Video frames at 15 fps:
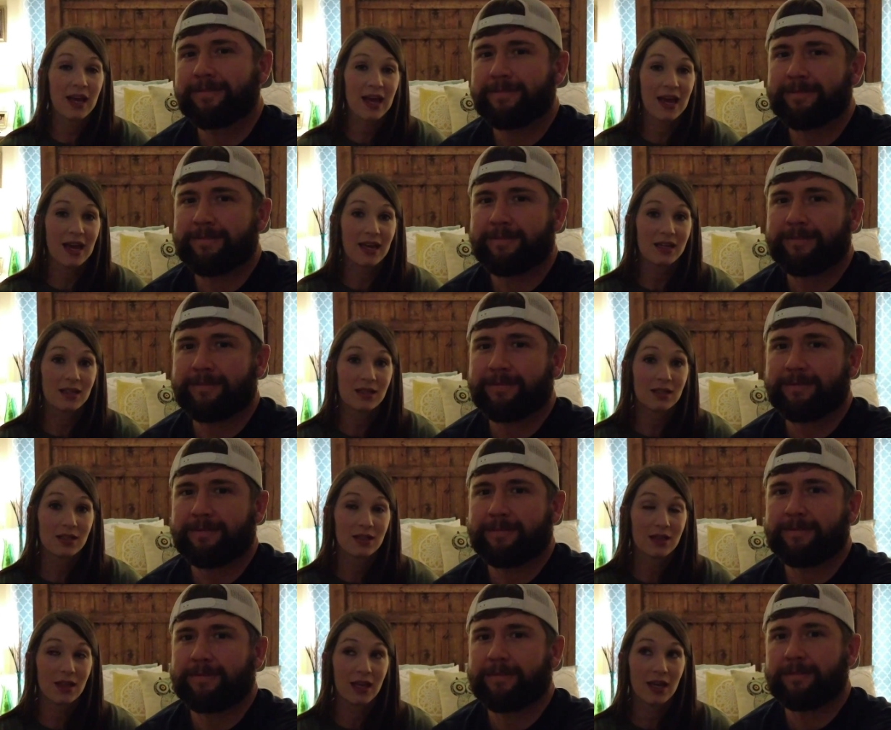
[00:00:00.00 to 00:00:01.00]
Speaker 1: the egg
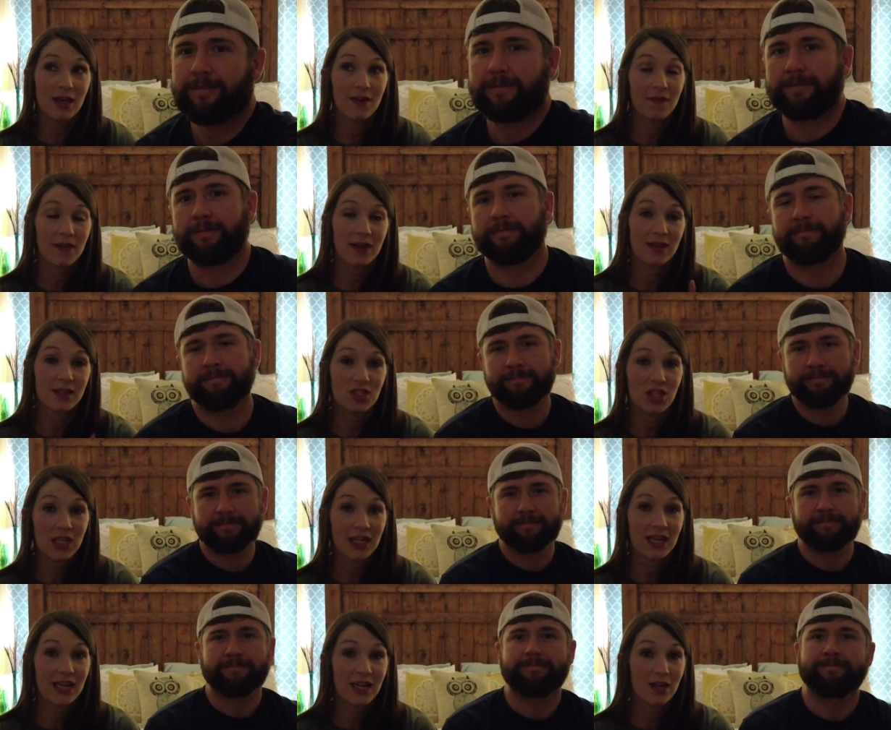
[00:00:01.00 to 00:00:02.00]
thief and the
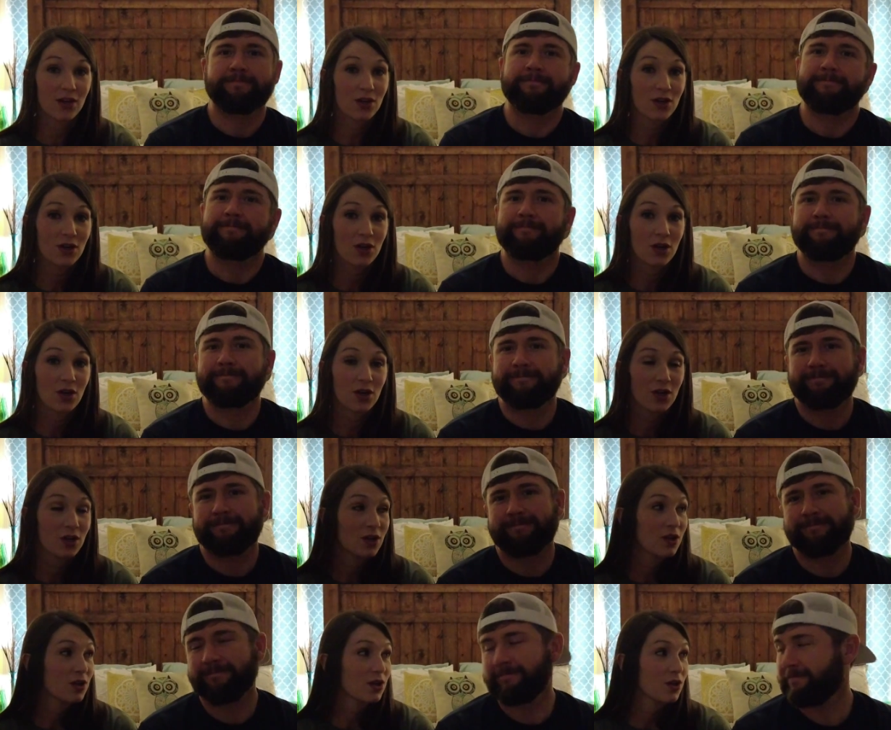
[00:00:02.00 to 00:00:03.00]
chicken eater
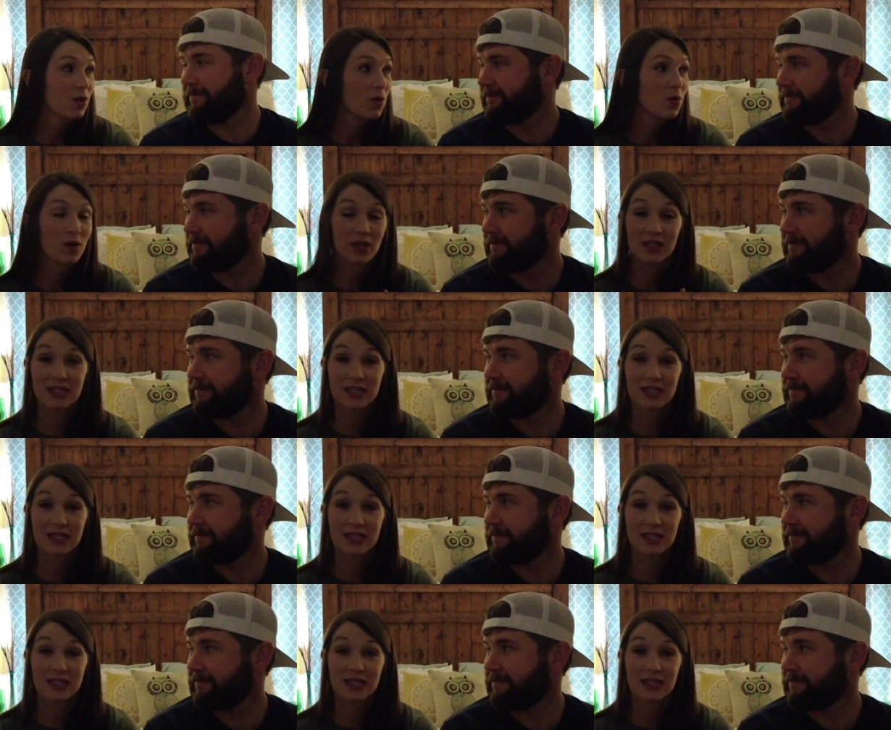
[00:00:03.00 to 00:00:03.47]
were the